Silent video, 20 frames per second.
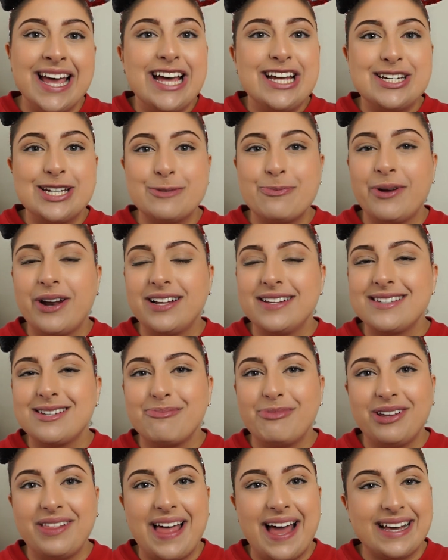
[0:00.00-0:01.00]
just put on
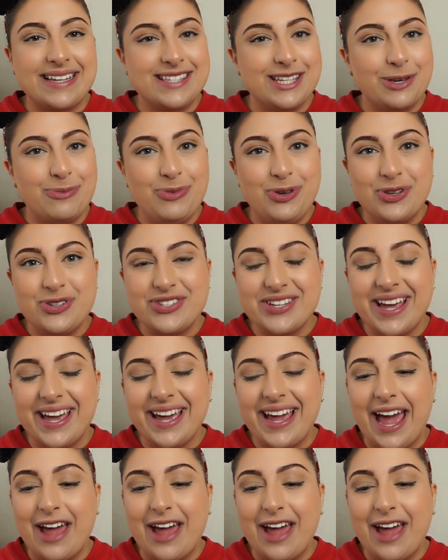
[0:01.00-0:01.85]
some relaxing music,